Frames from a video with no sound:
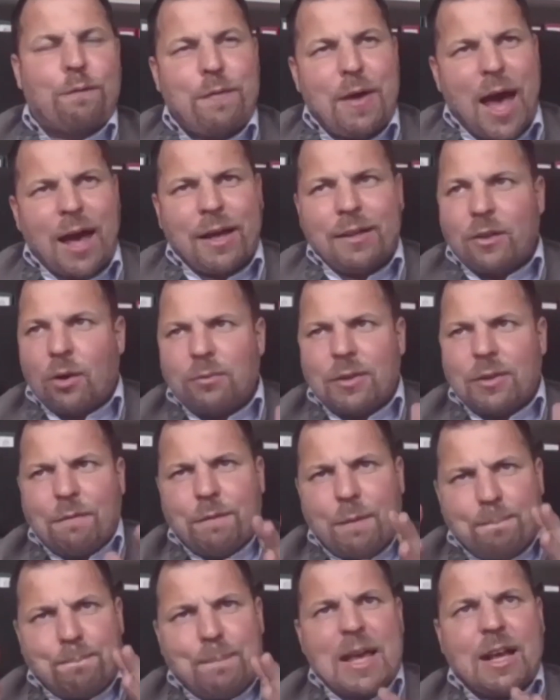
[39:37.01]
I don't have a
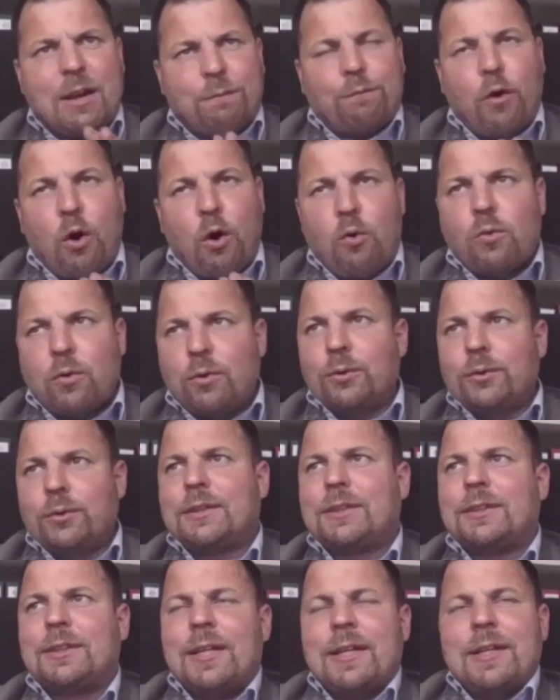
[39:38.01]
big focus
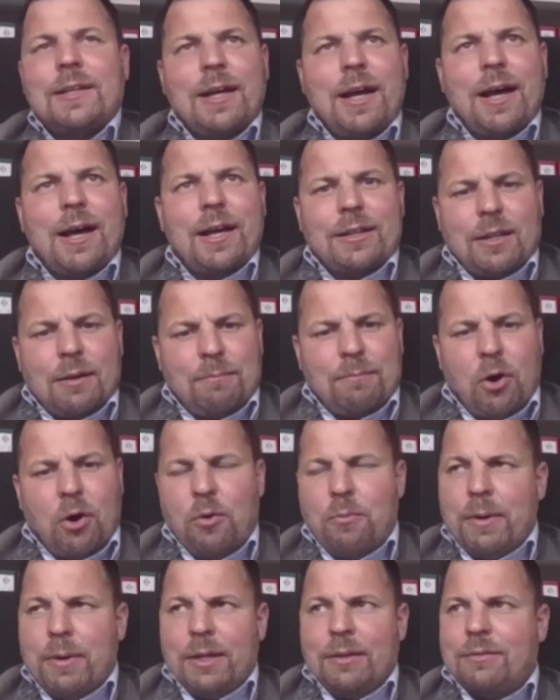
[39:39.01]
at the
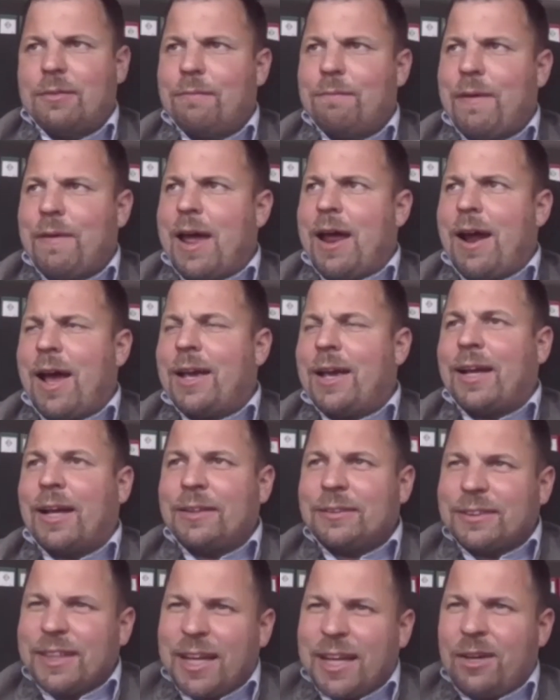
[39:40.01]
moment where I can
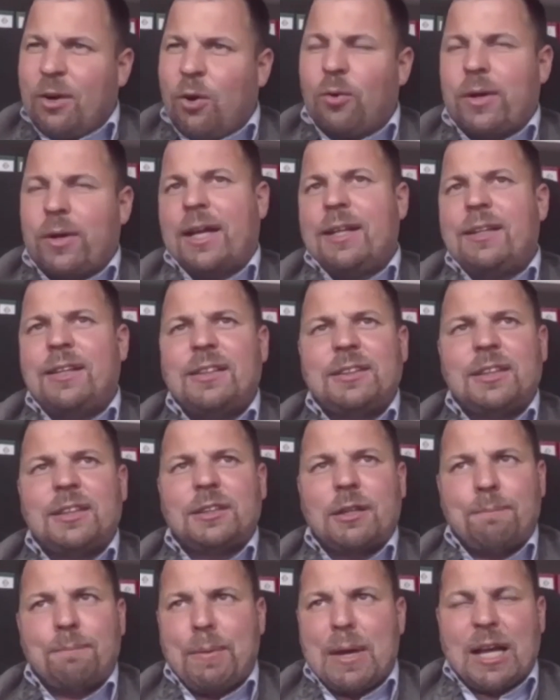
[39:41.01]
say, okay, this is
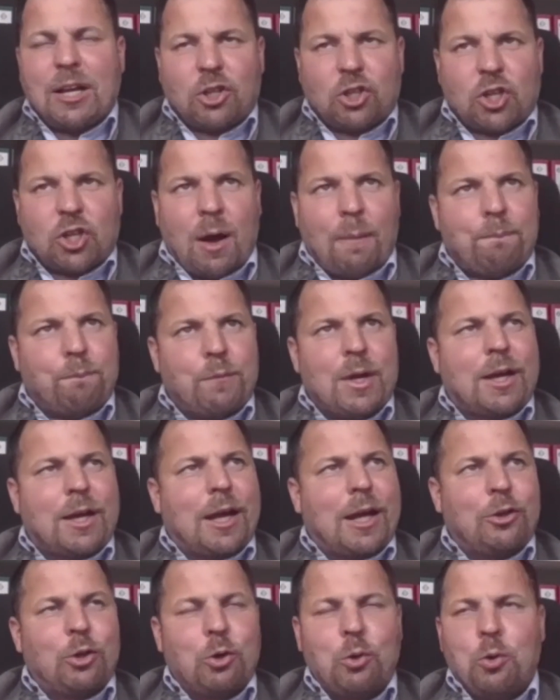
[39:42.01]
the big jump we
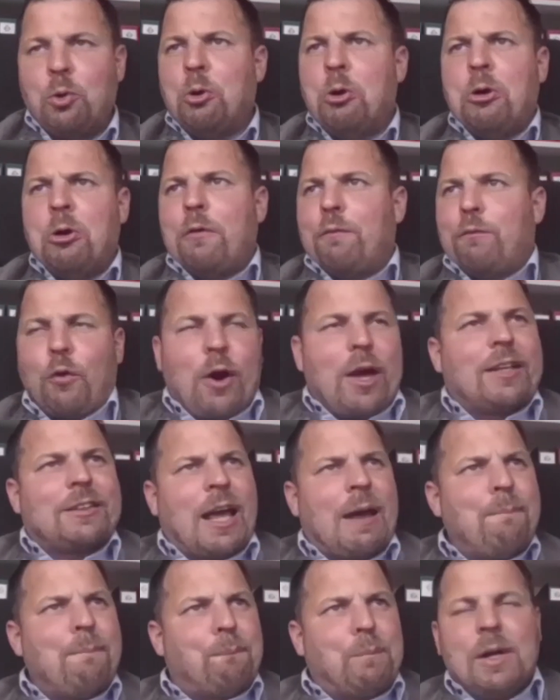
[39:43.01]
can do, for
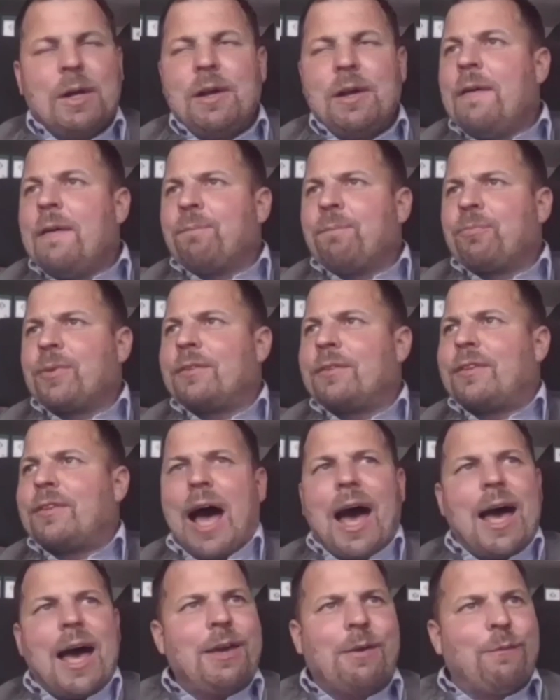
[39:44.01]
example,
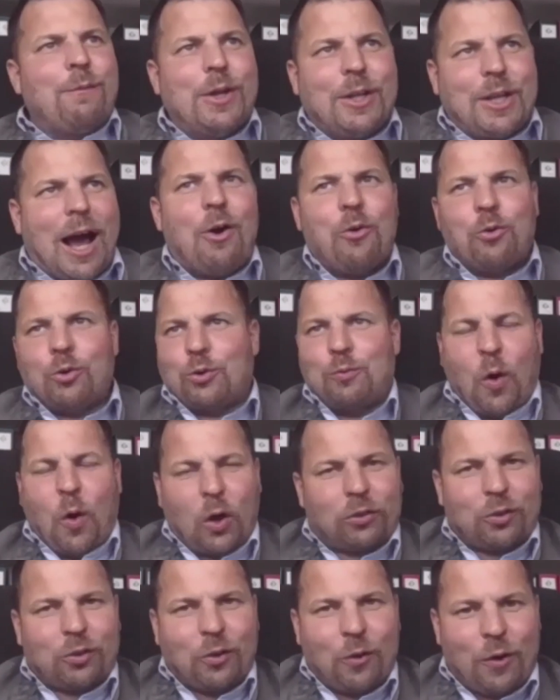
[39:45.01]
dyeing without
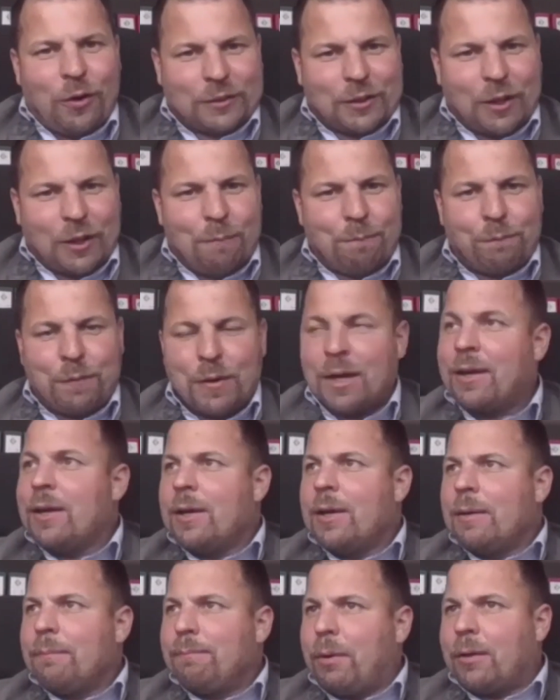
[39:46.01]
water or something.
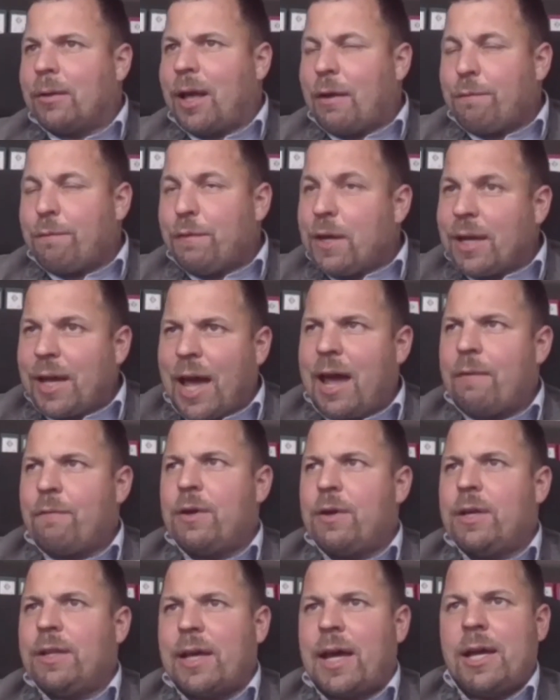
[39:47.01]
But I think
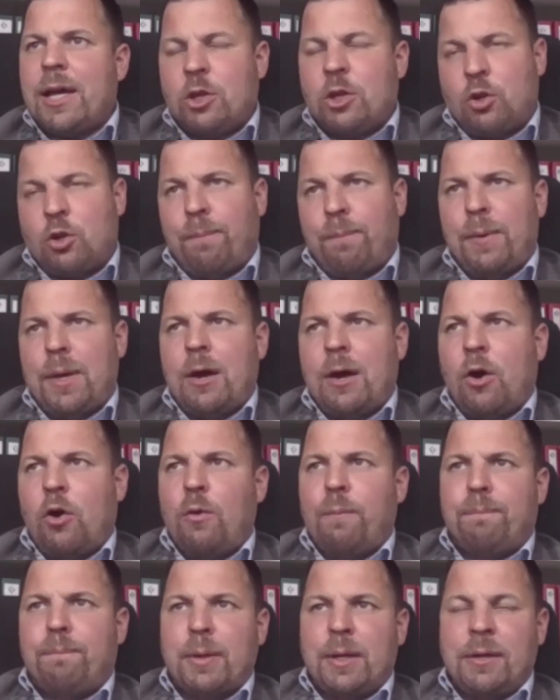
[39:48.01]
every day to be
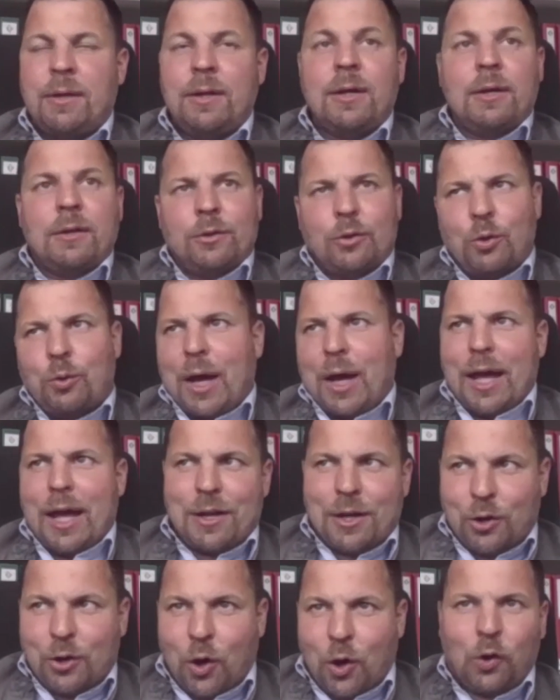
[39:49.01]
open, to get
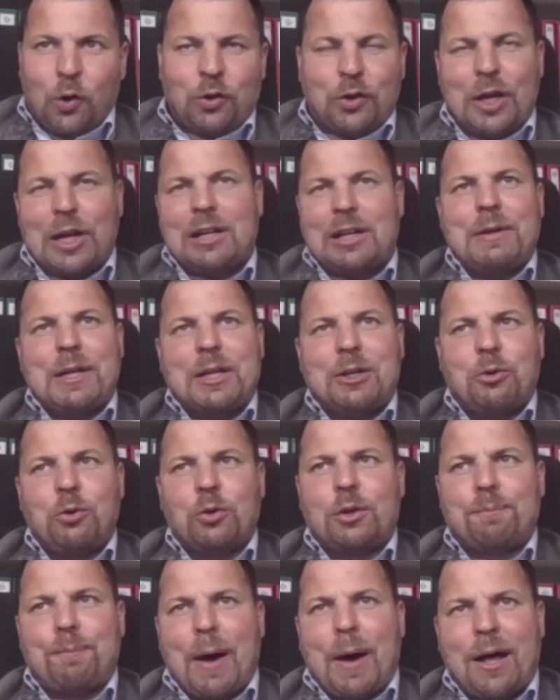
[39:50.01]
in contact with good
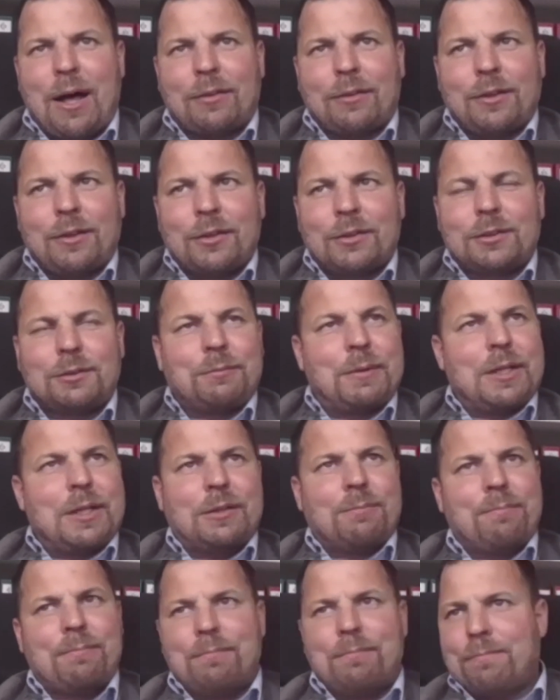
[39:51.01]
partners, with
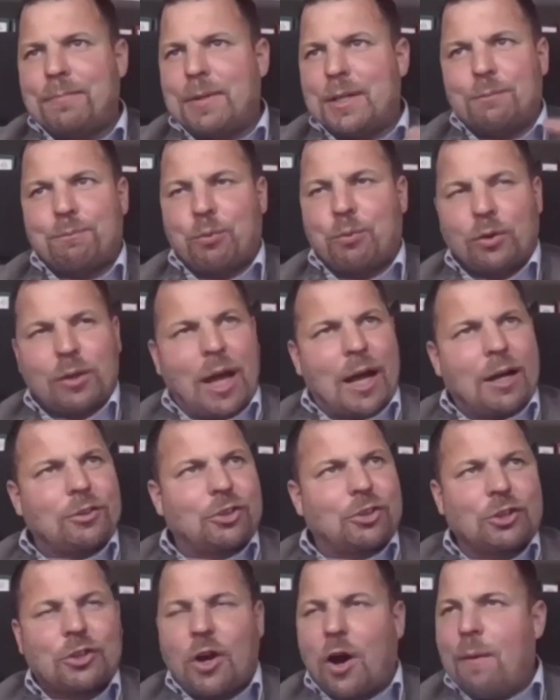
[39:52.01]

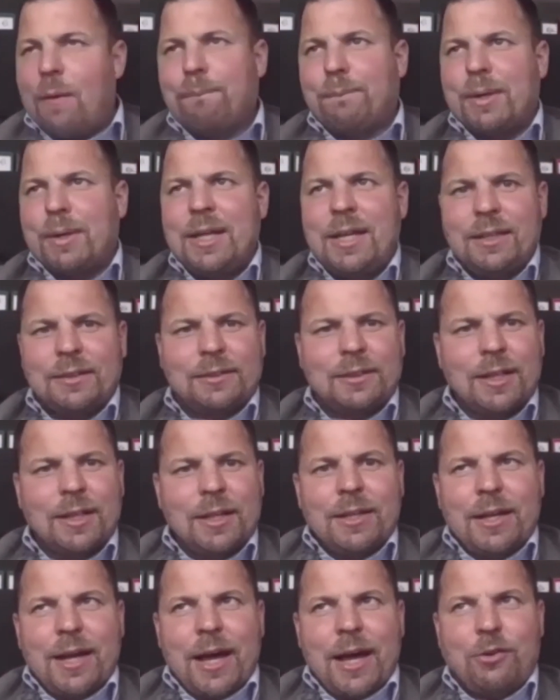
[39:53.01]
production companies,
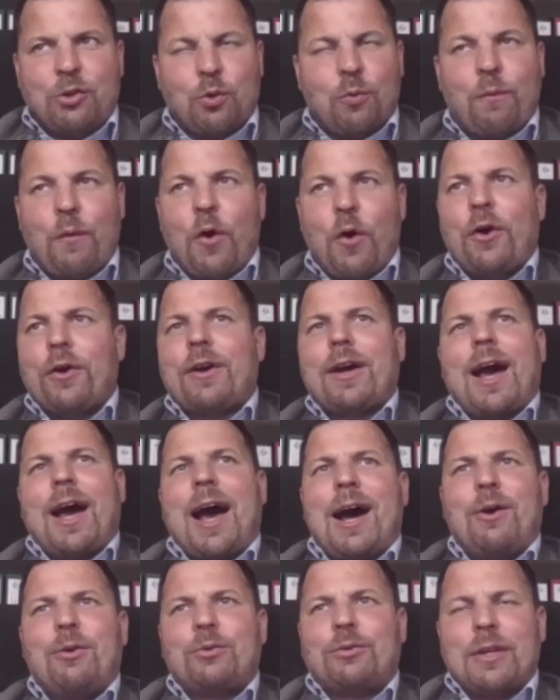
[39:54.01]
and to work
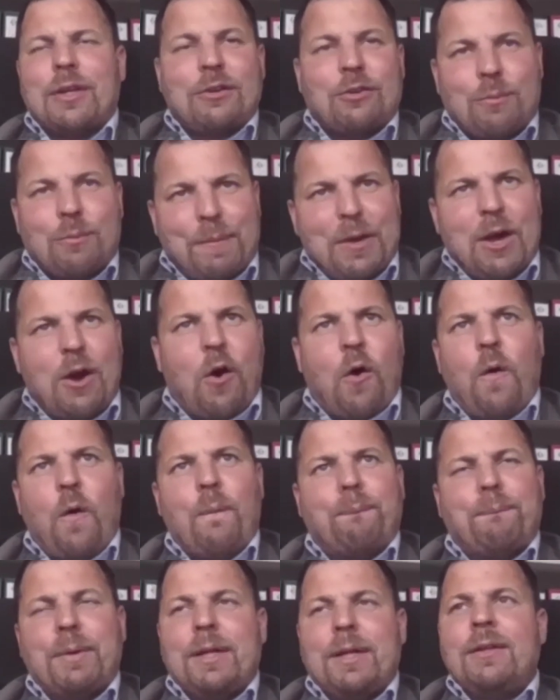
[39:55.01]
out and to be
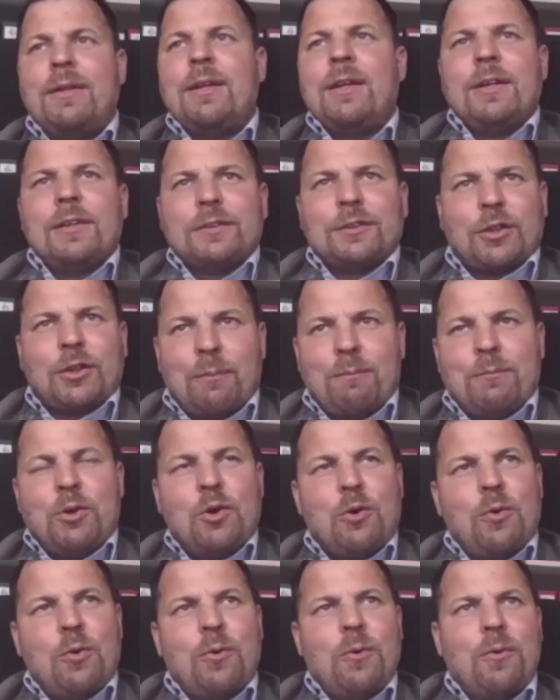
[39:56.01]
open some
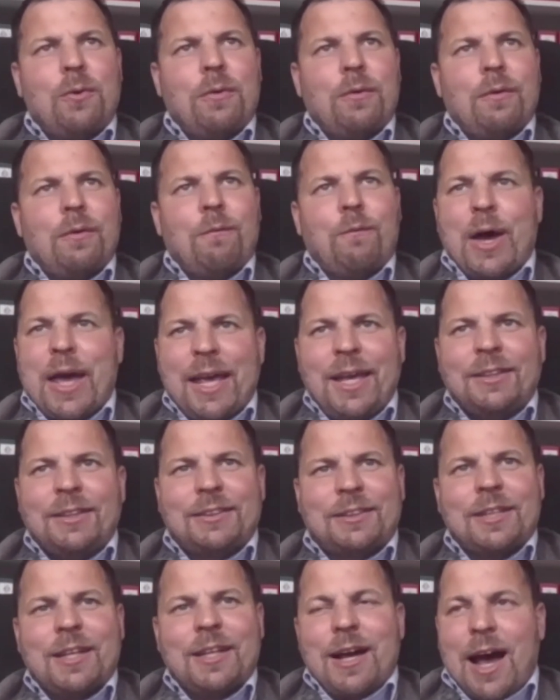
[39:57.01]
new
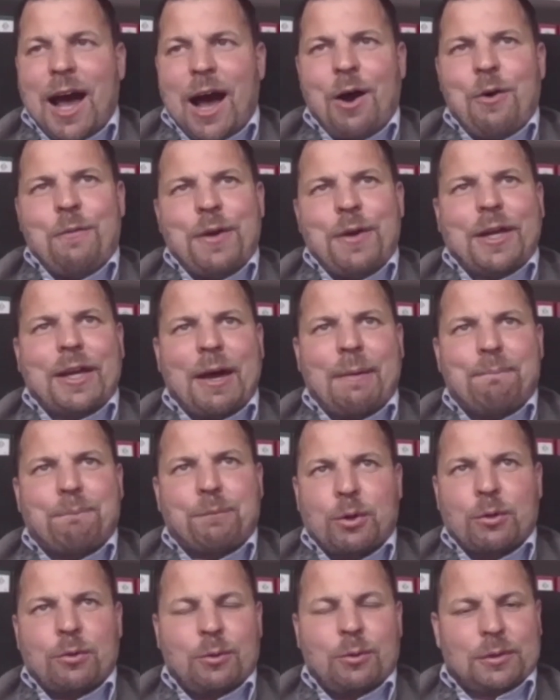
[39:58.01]
ways how we can
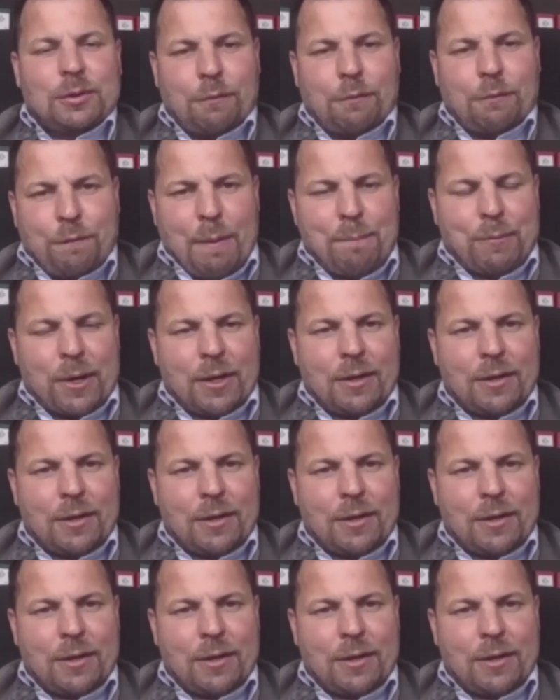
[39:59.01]
produce the fabric.